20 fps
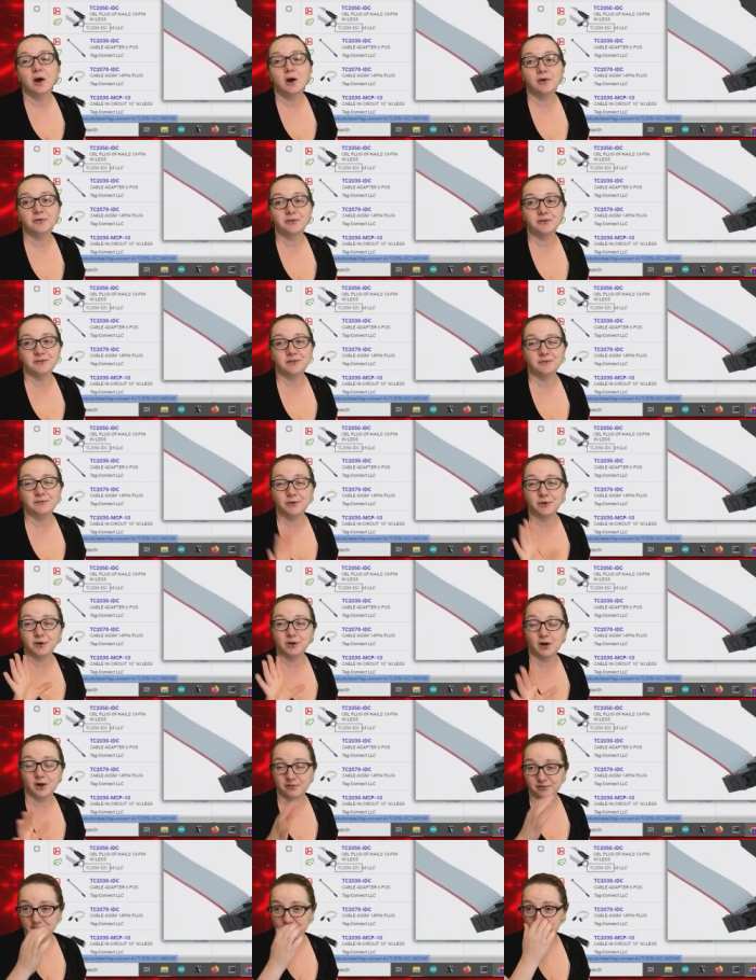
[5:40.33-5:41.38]
Also, this is
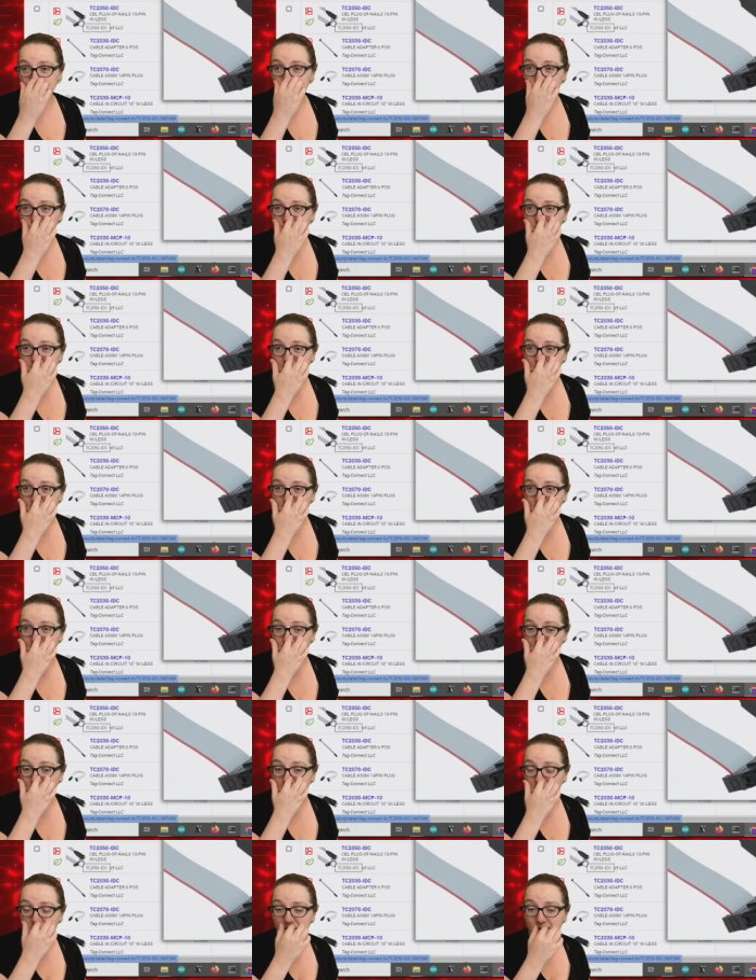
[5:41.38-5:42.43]
very often used
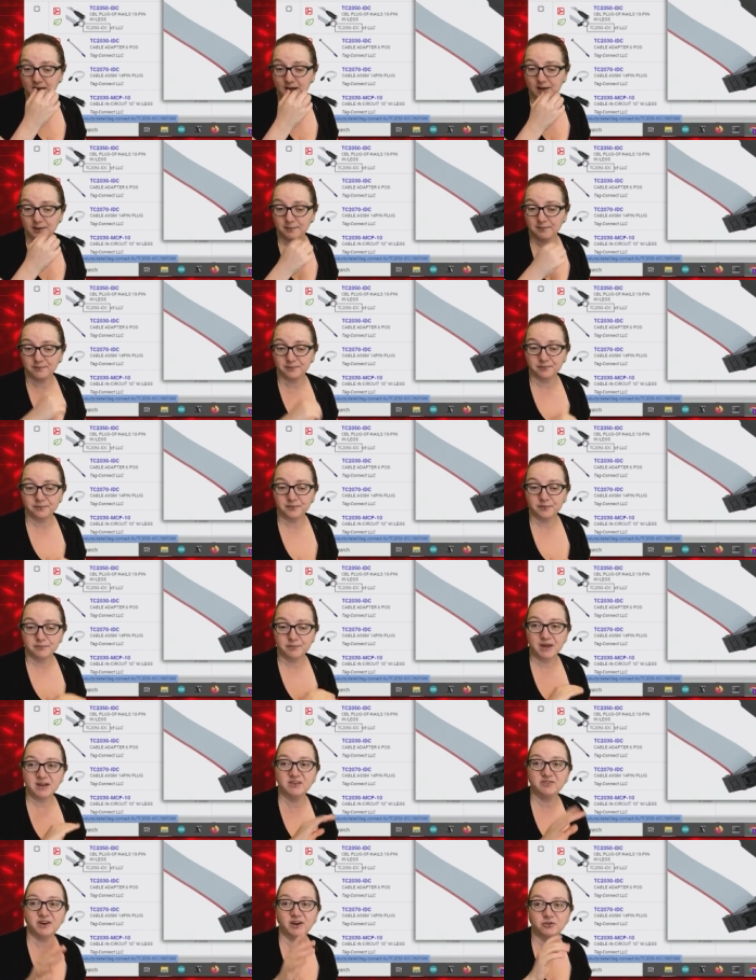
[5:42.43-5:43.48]
in um,
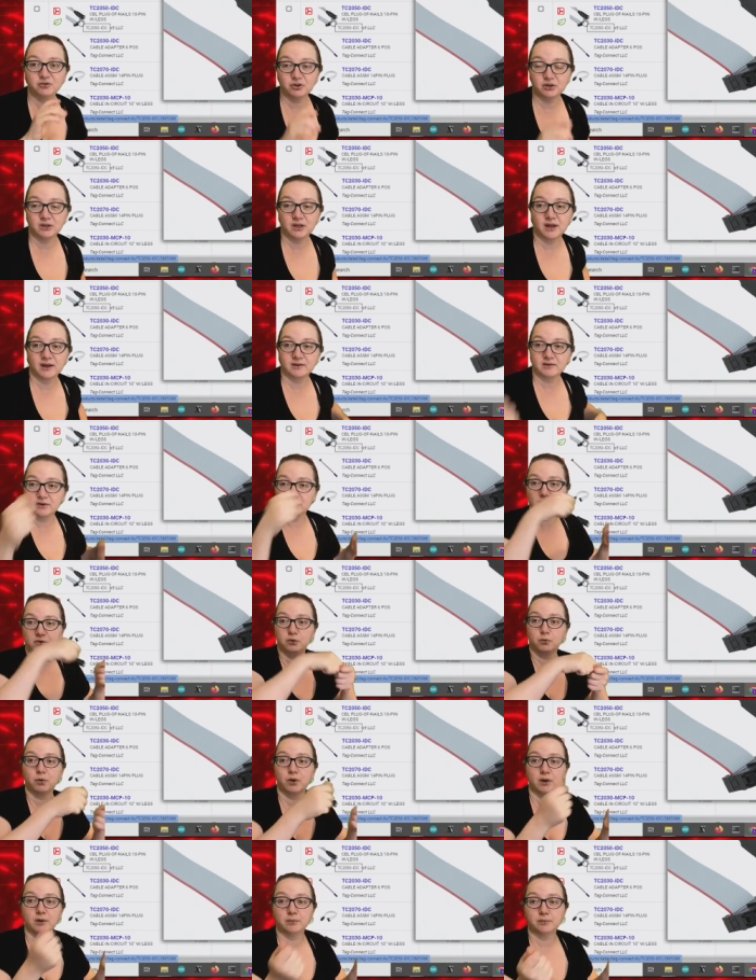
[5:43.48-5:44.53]
manufacturing lines. You know,
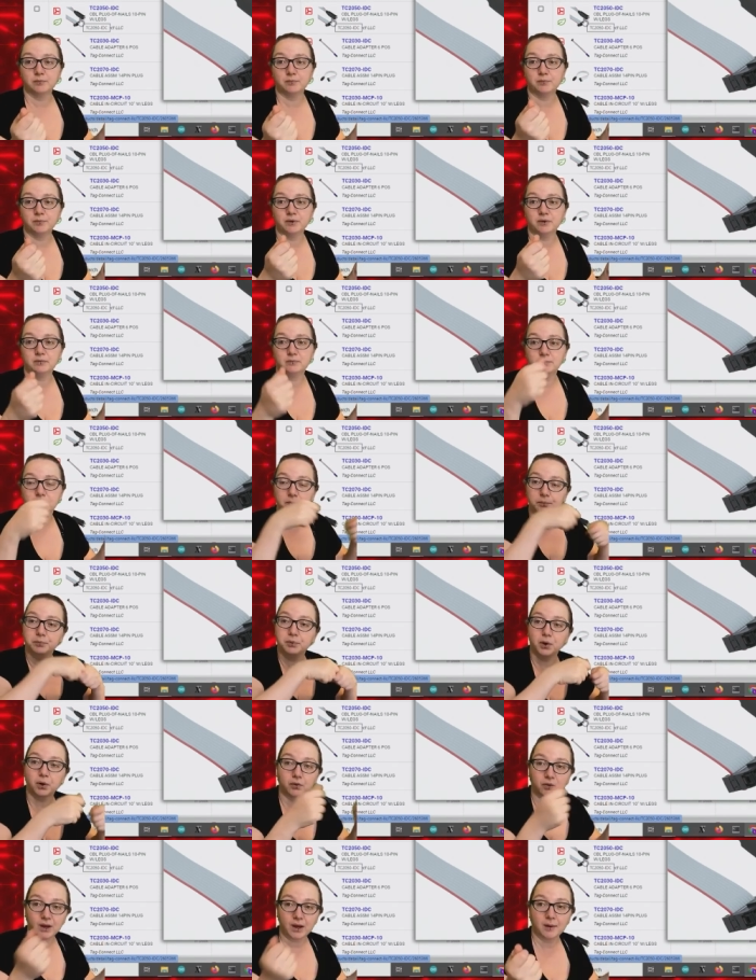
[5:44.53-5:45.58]
you want to
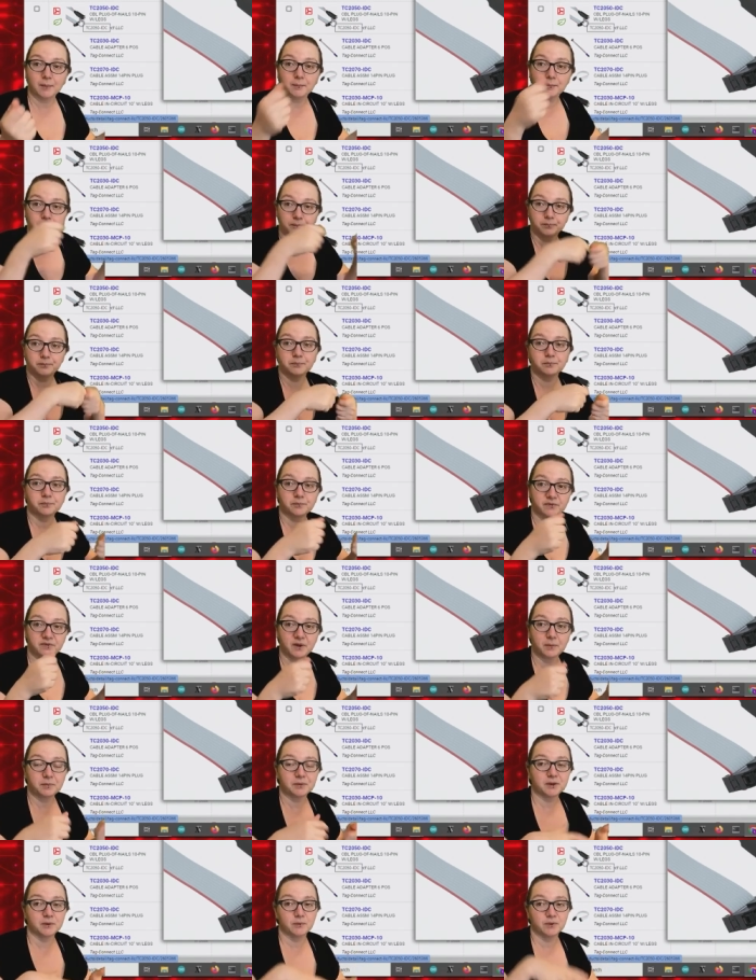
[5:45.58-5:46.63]
program
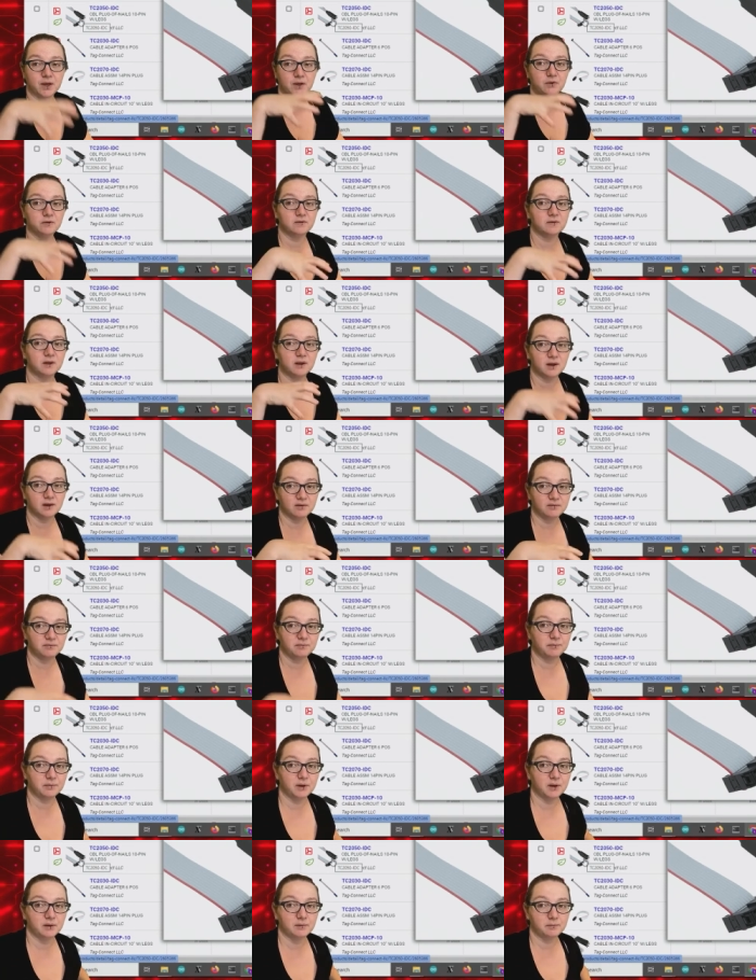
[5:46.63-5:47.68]
separately without using a
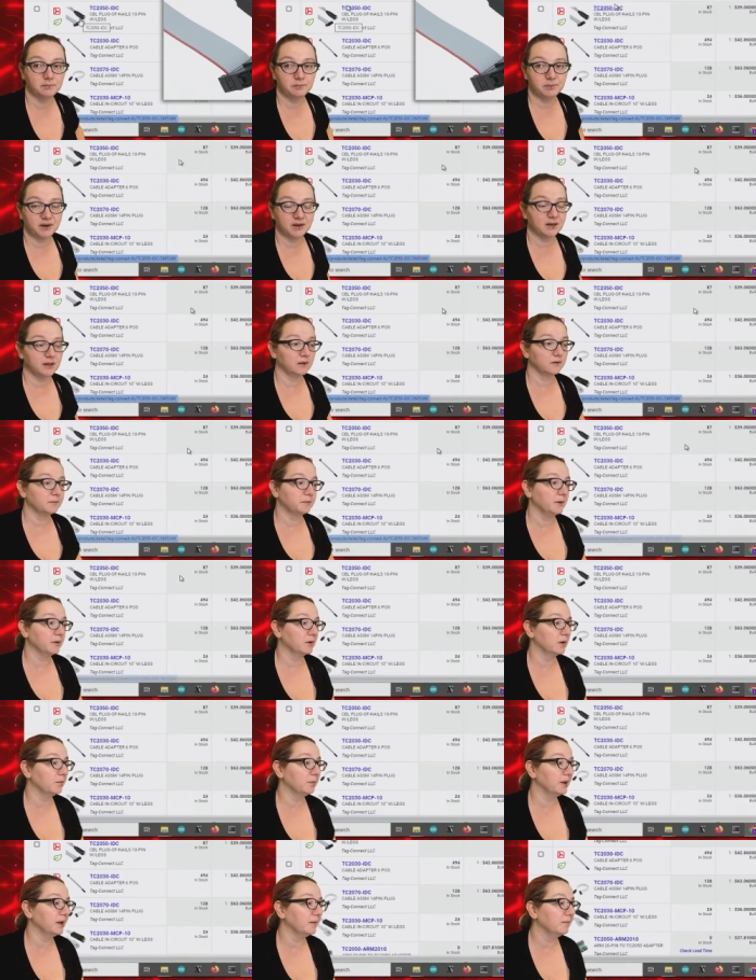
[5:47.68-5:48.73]
bed of nails
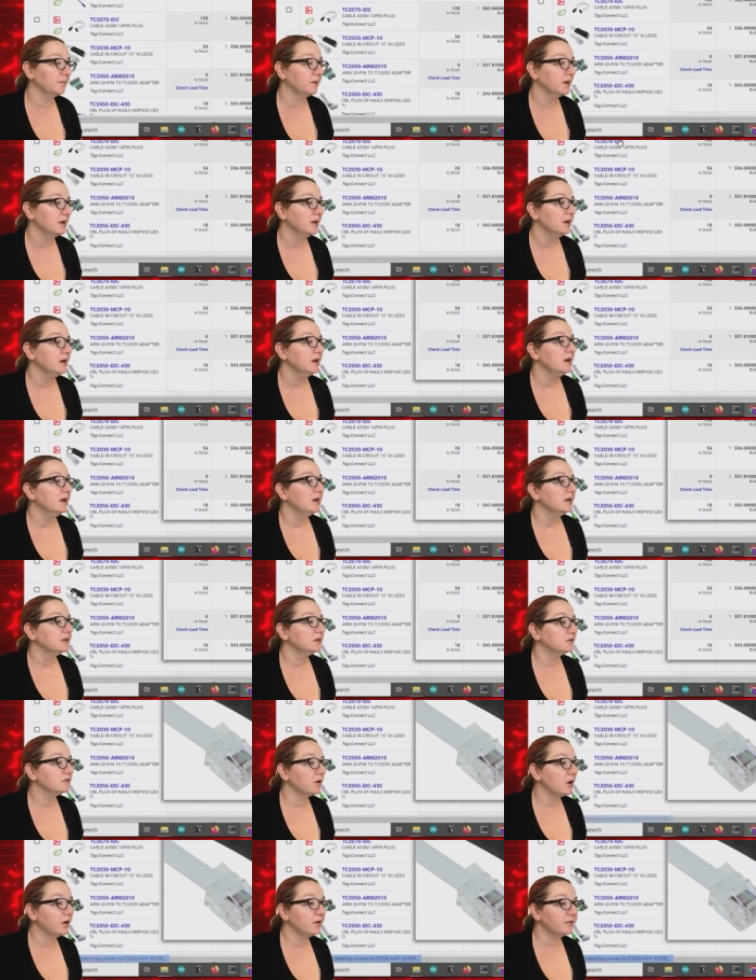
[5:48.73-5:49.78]
pogo pin.
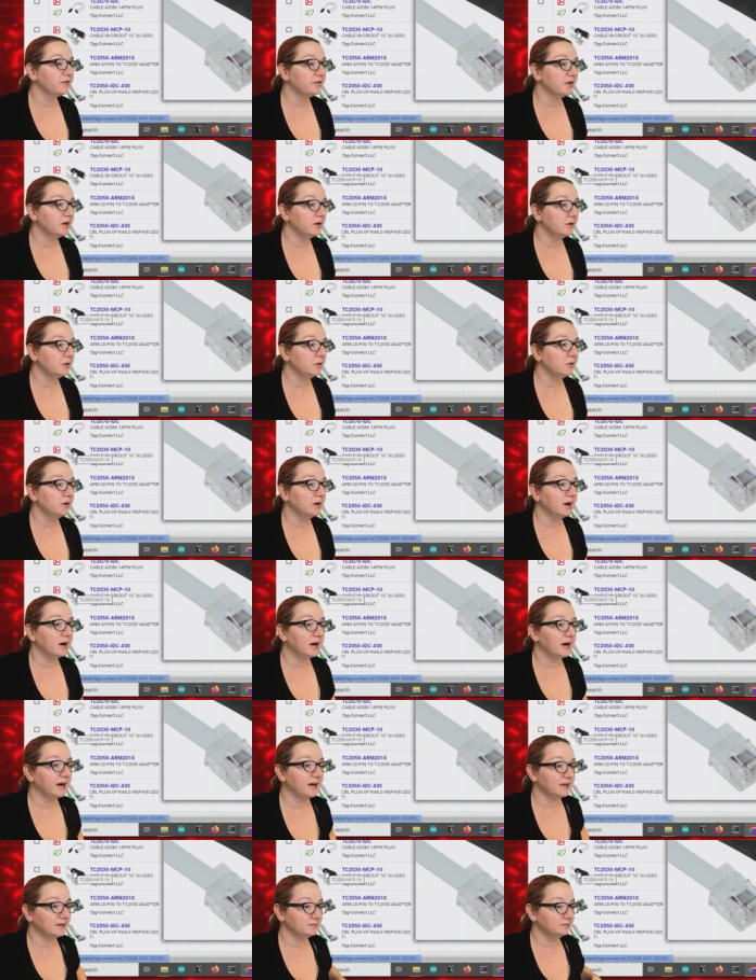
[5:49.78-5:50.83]
There's also,
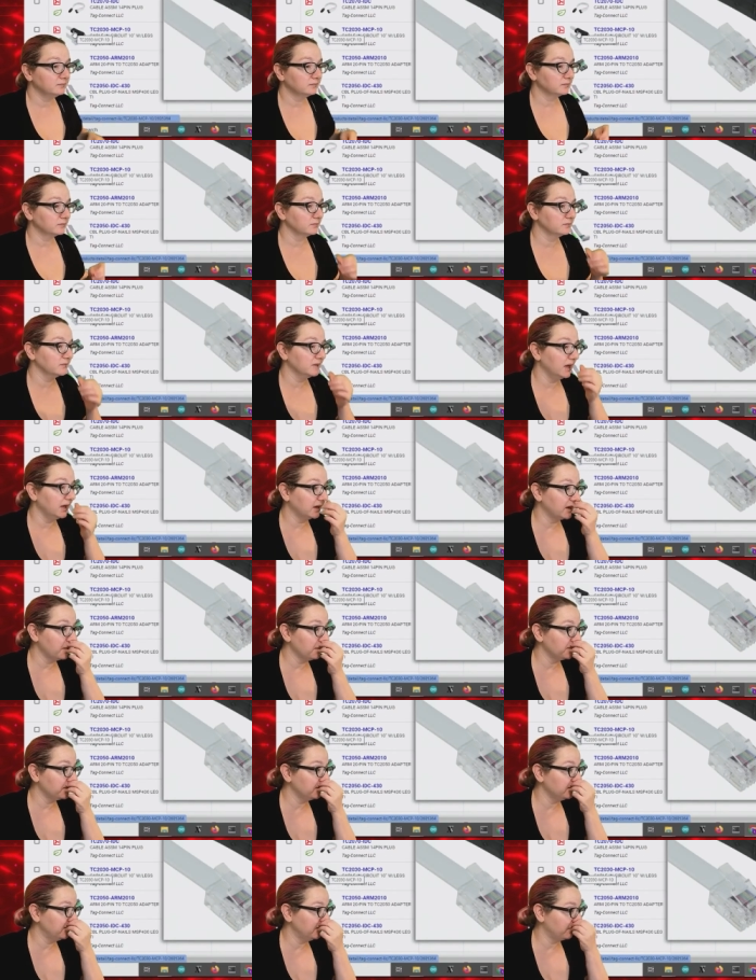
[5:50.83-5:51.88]
um, it
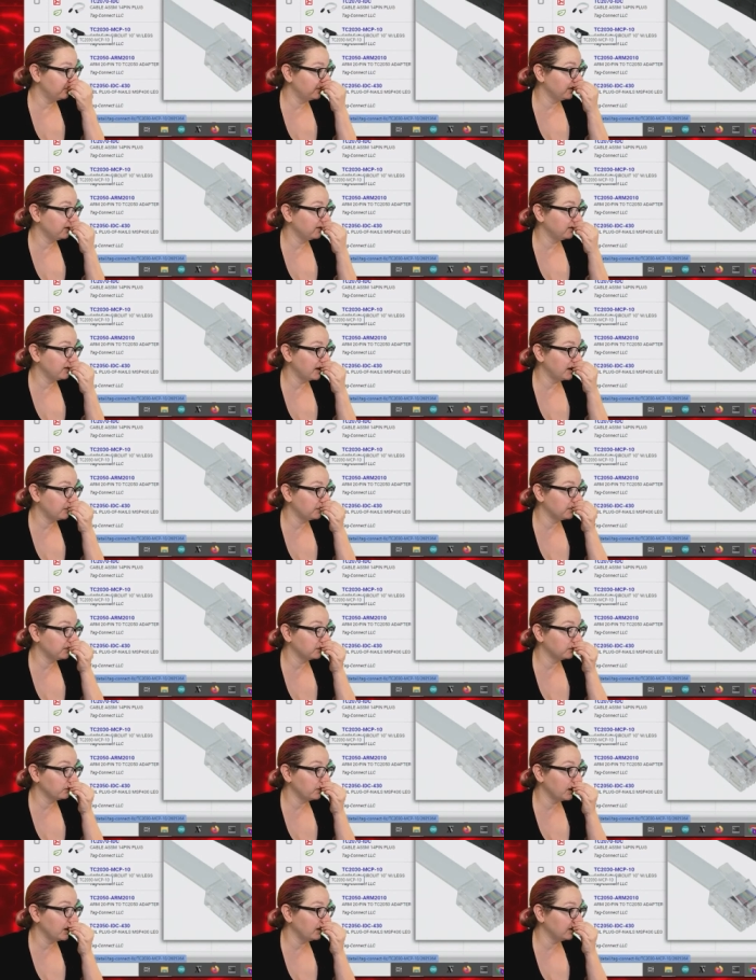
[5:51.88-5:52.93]
comes in different setups
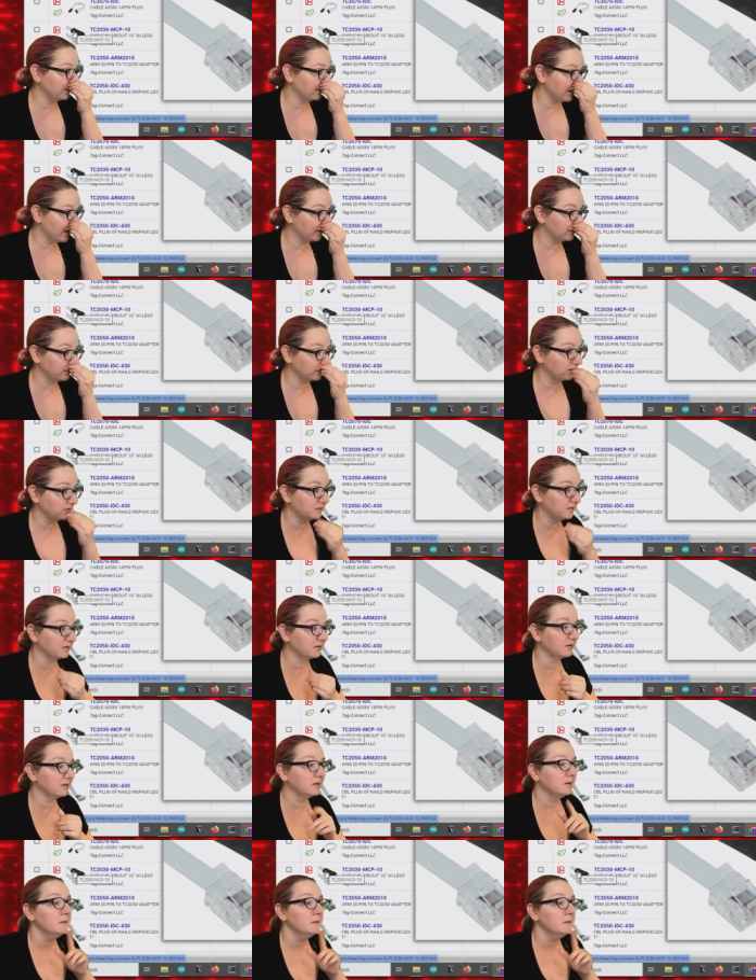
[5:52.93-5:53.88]
as well, not just